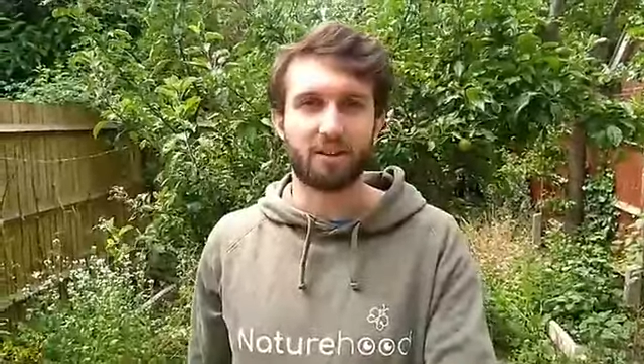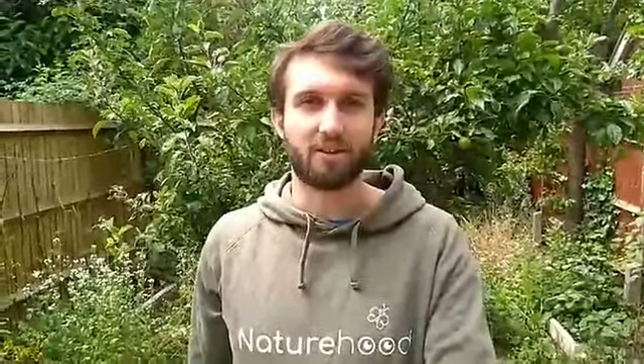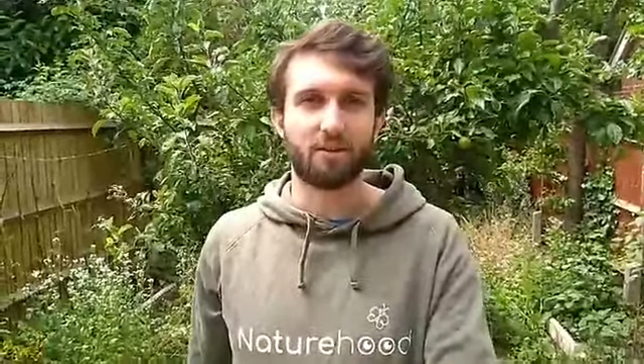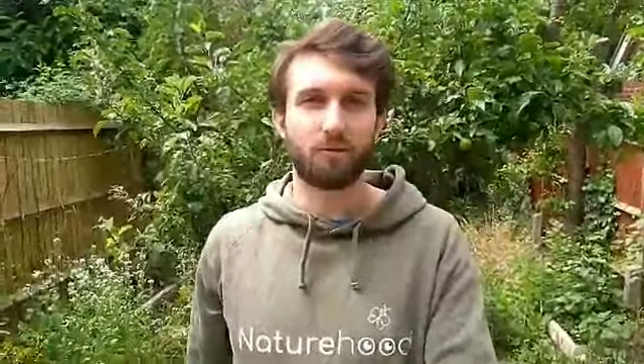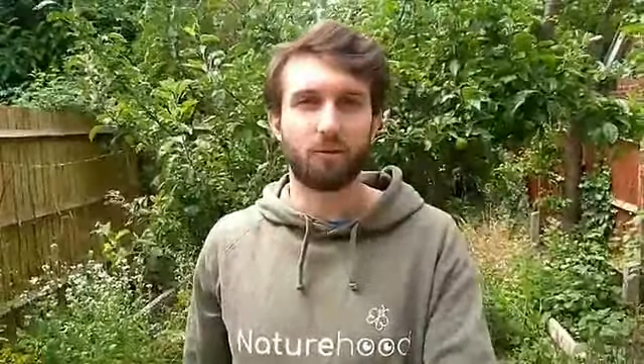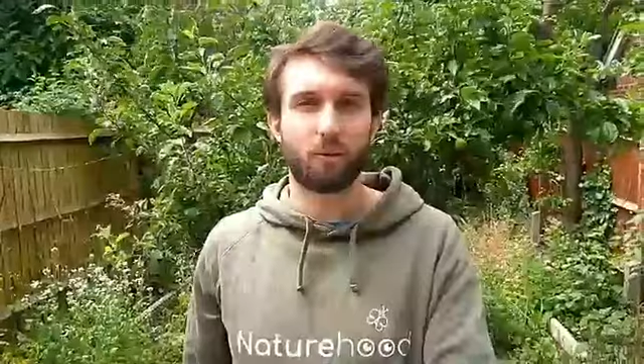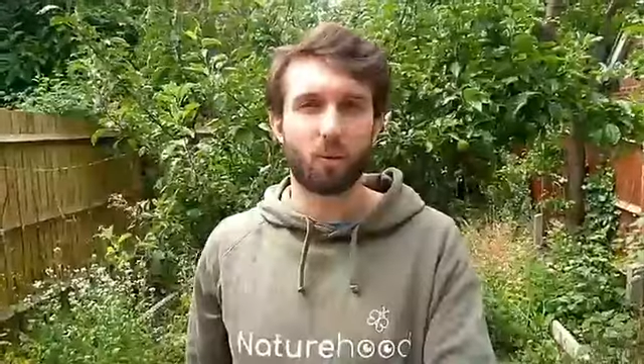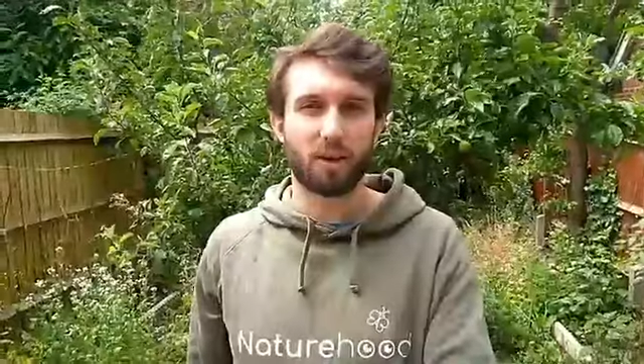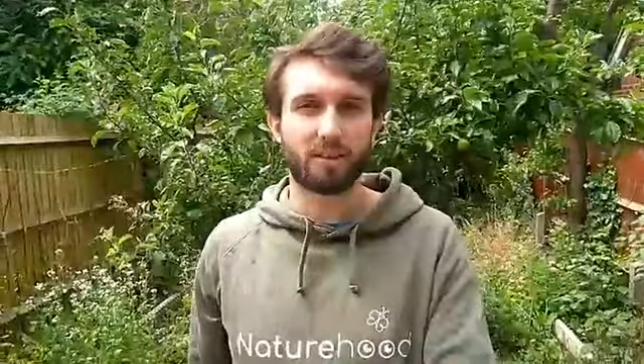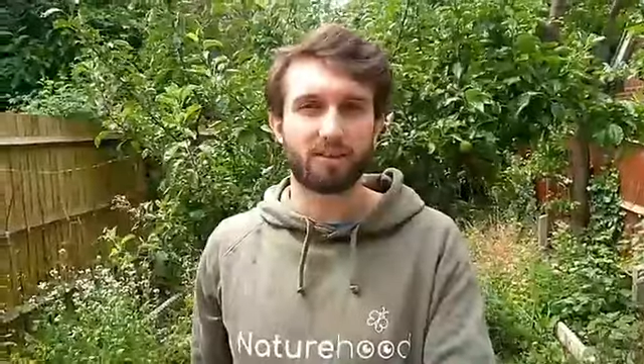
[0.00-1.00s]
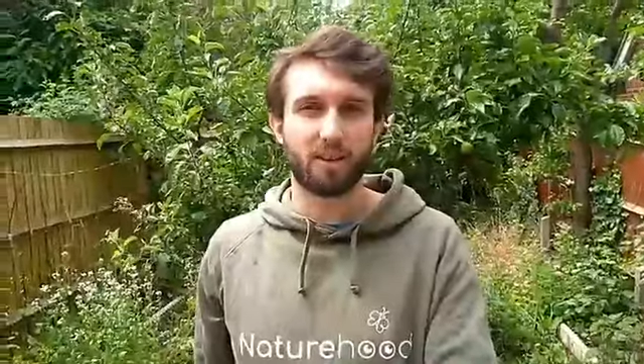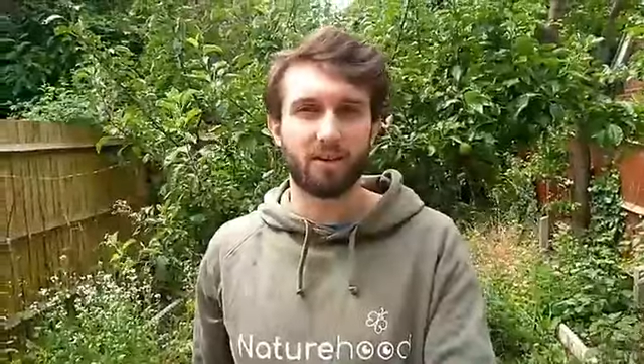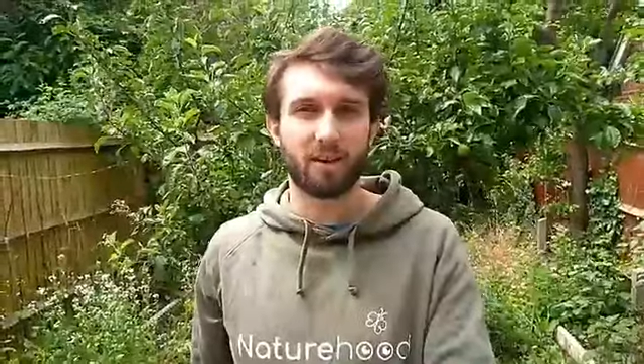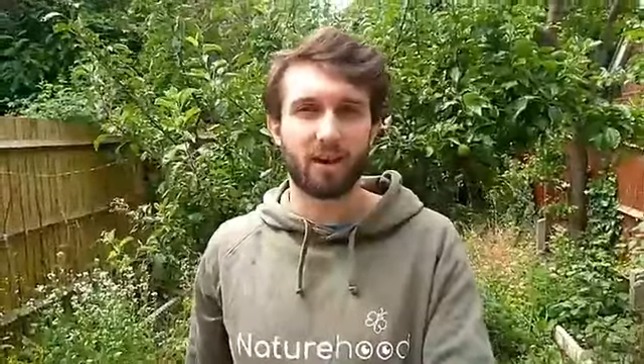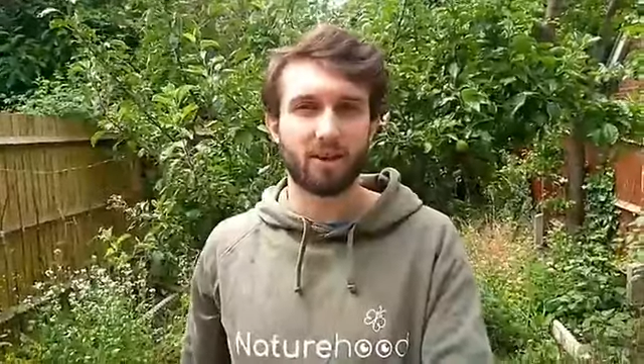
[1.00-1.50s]
weeks in the year
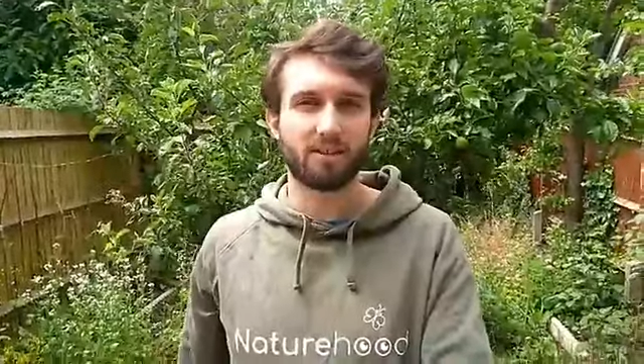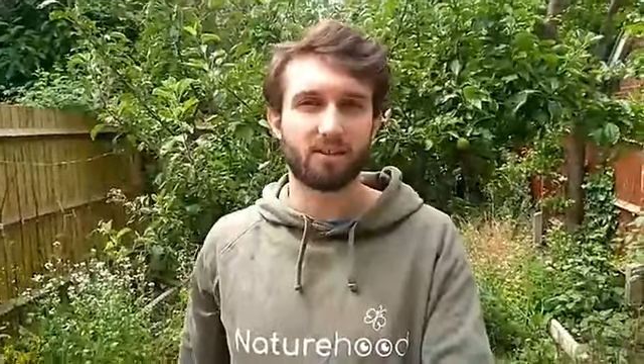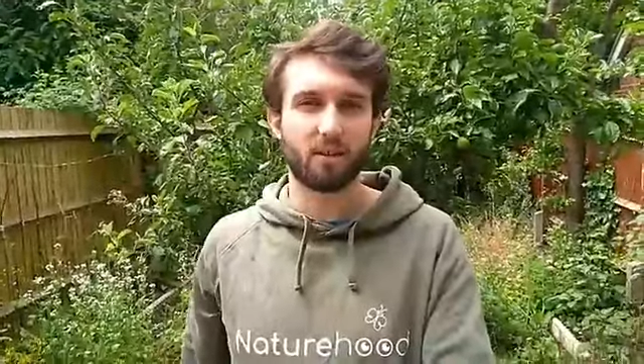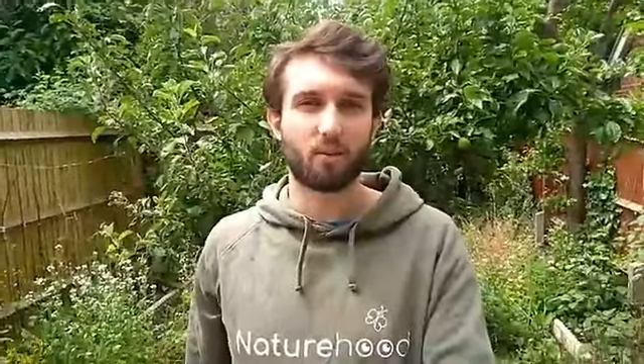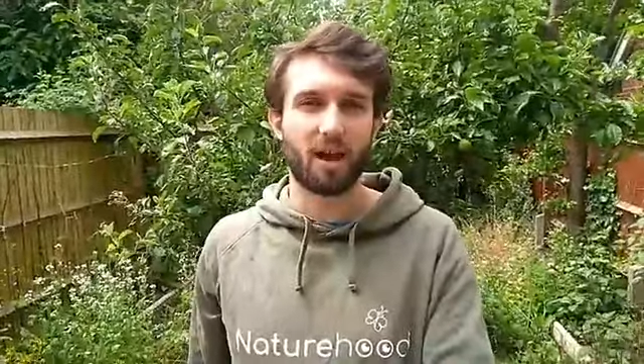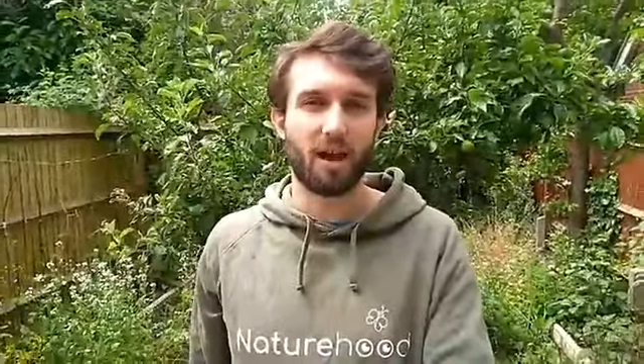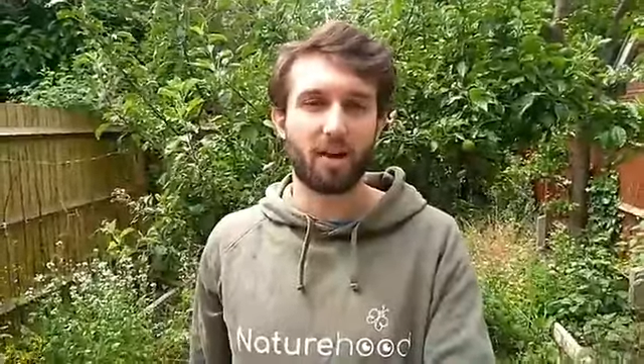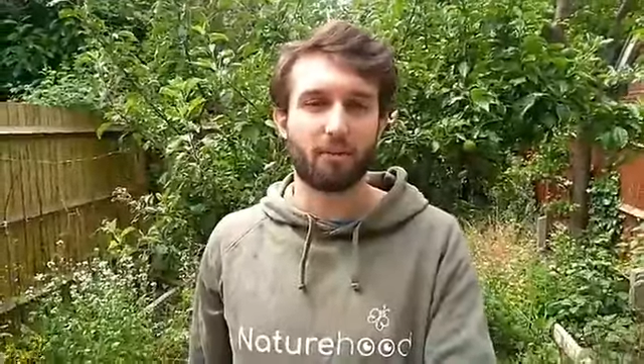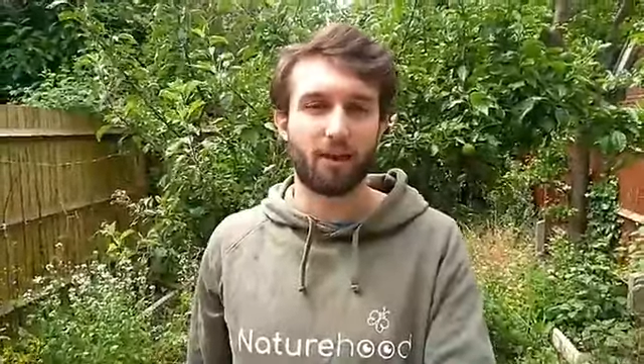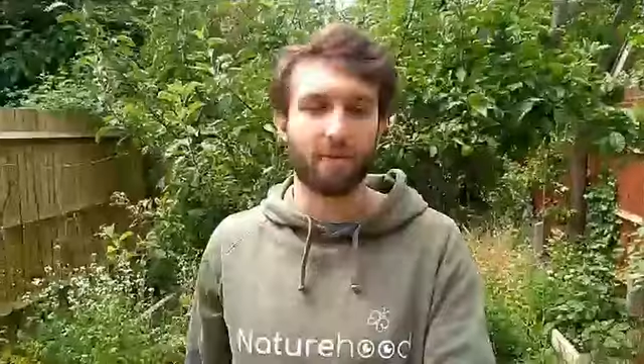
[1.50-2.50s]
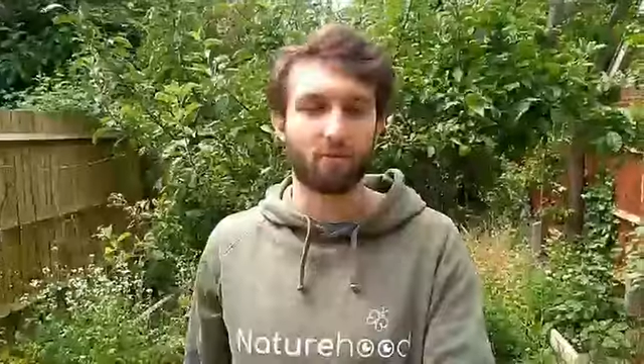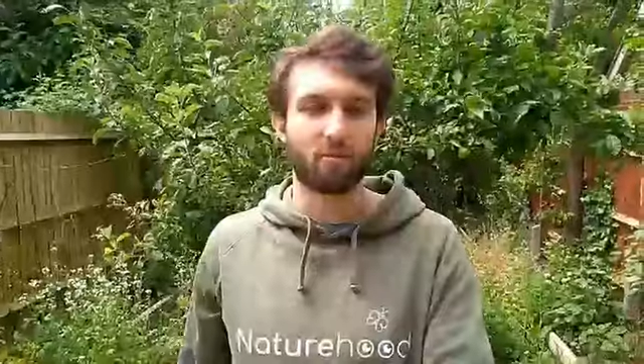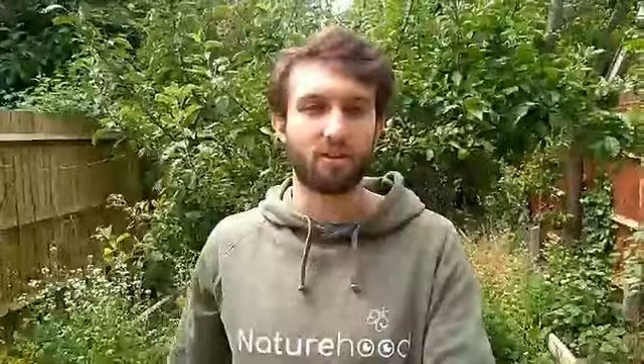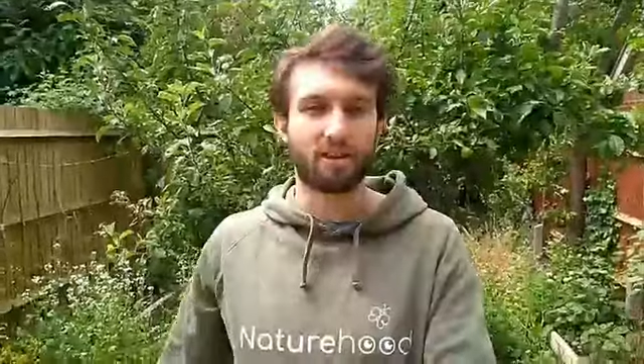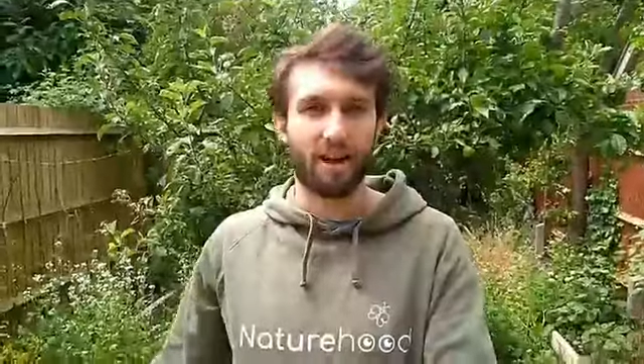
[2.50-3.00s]
so that we have everybody
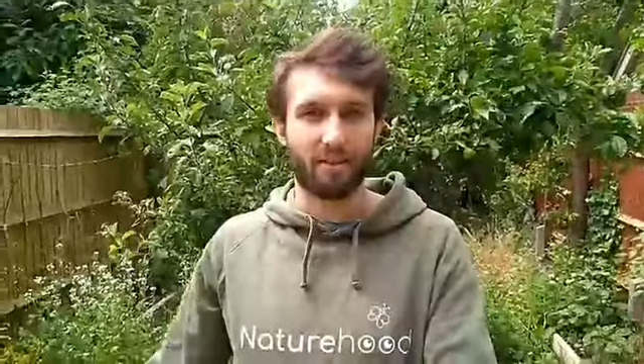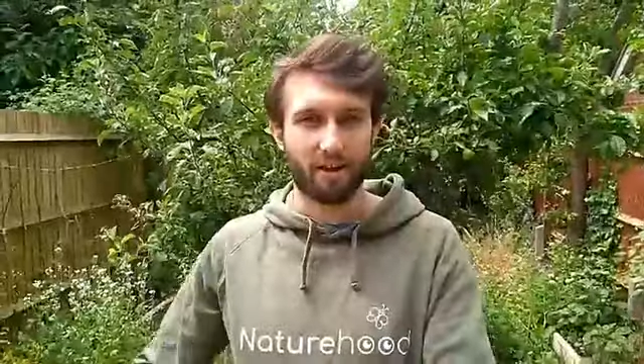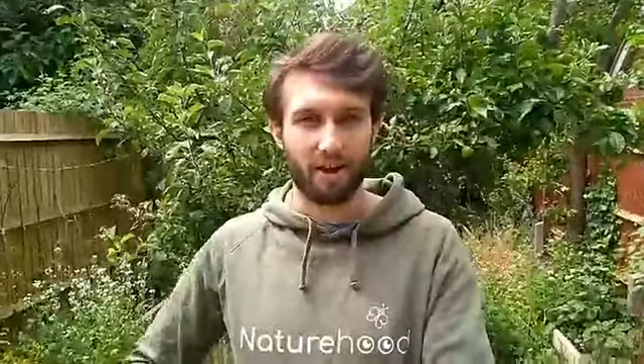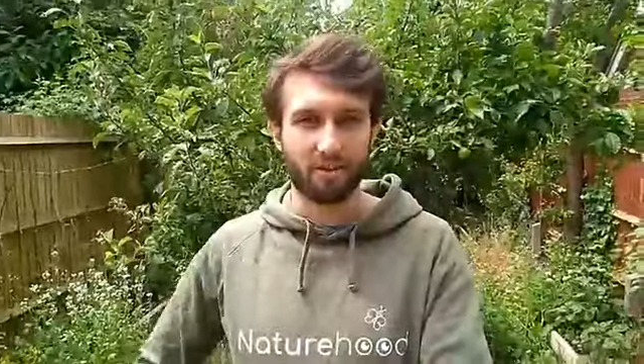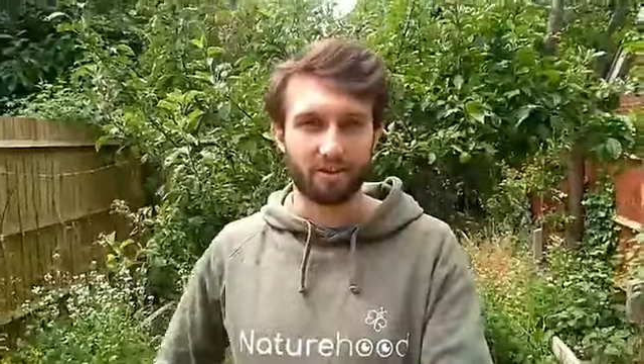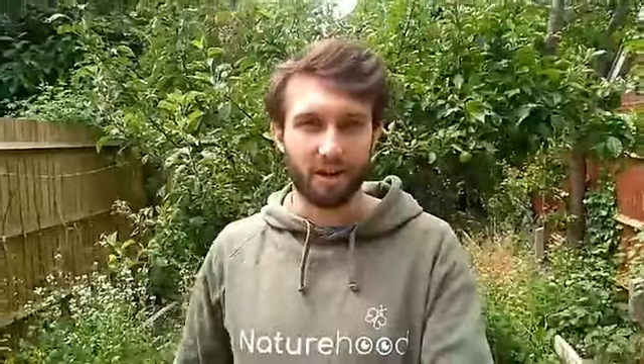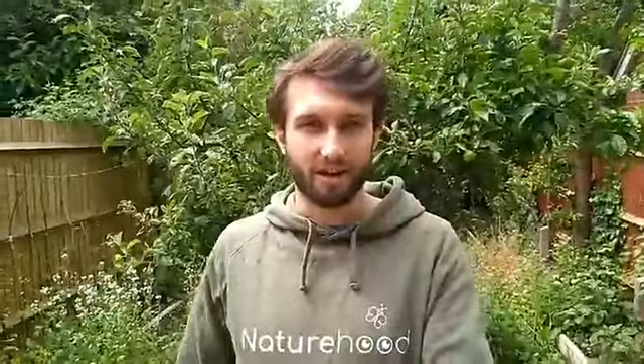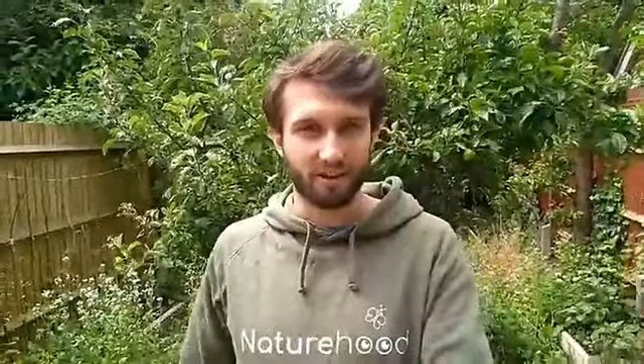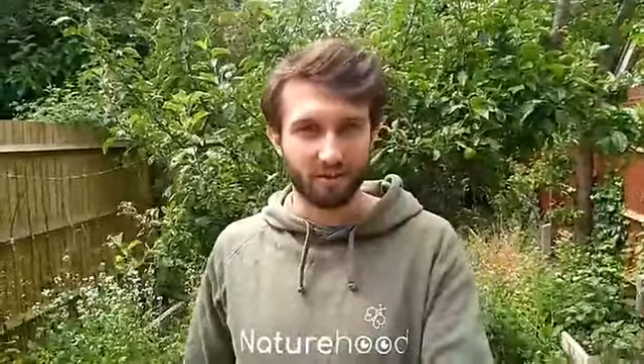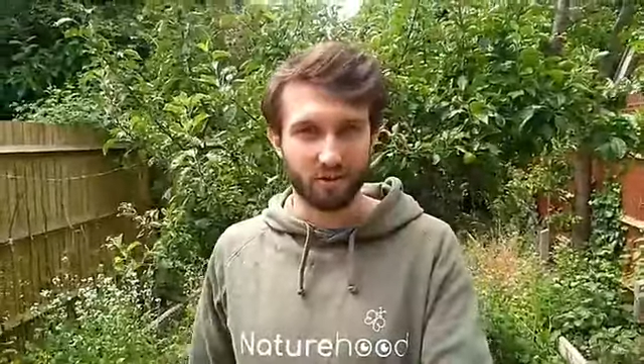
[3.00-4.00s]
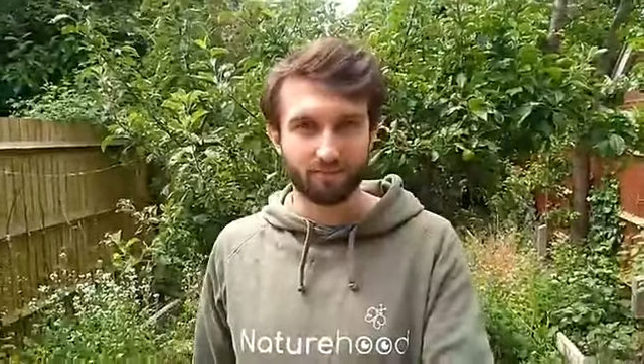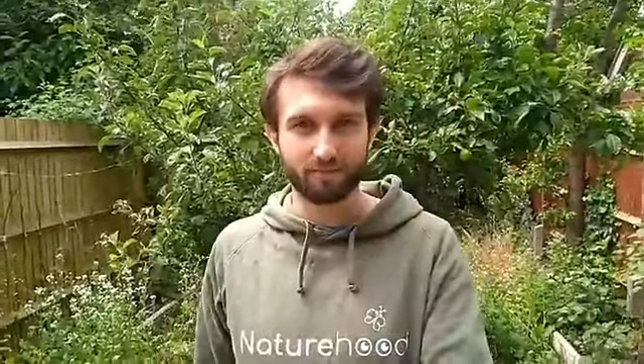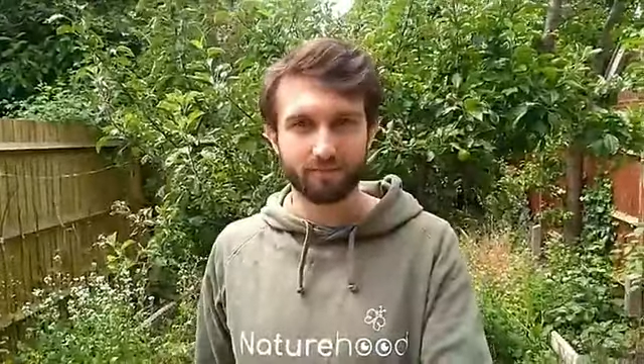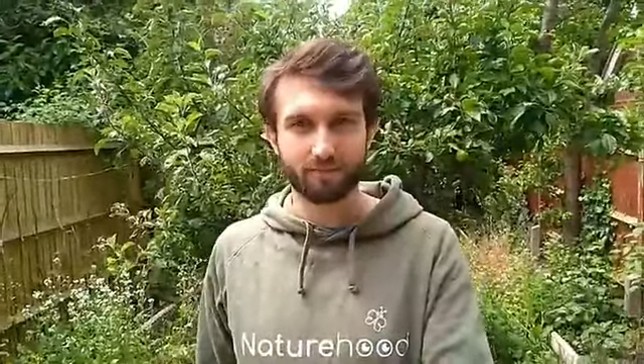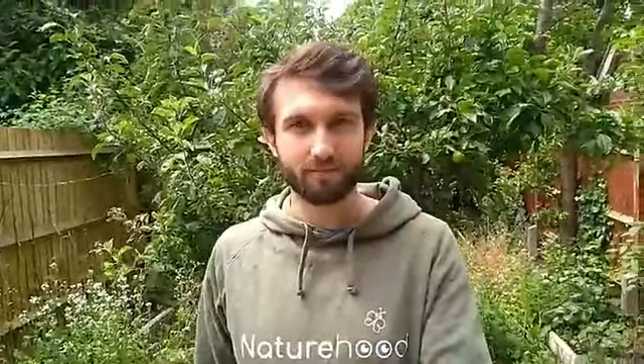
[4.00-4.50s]
carrying out the challenge
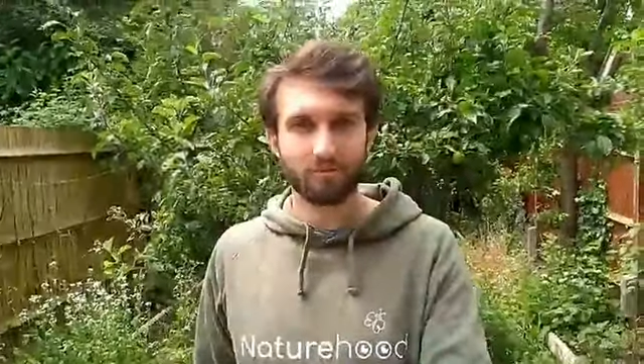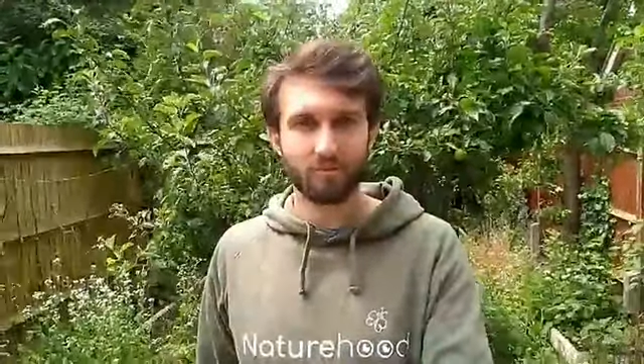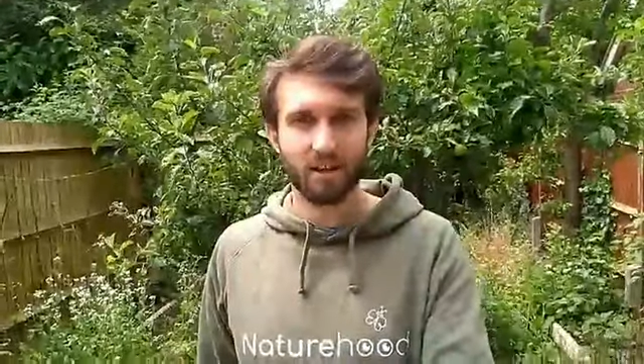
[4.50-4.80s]
in